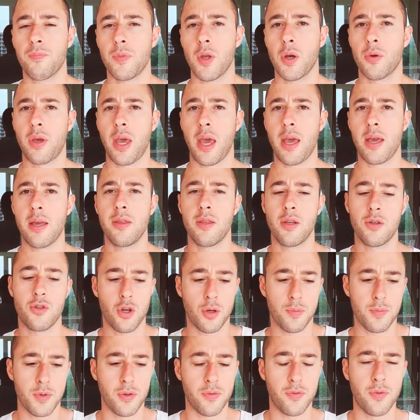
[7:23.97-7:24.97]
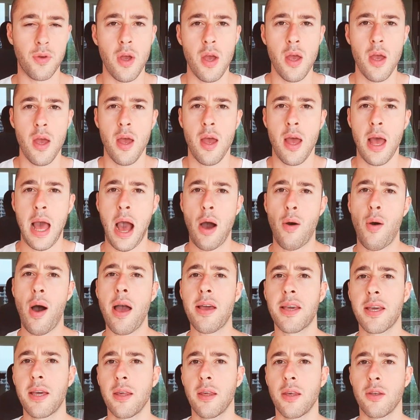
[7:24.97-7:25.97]
okay, in the terms of how
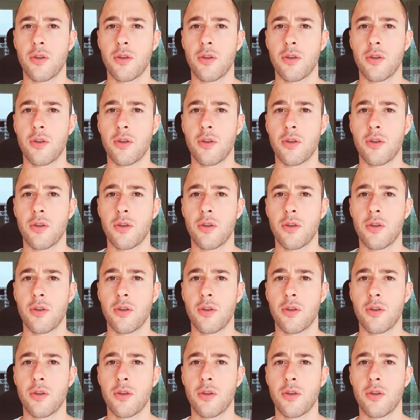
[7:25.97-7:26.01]
I can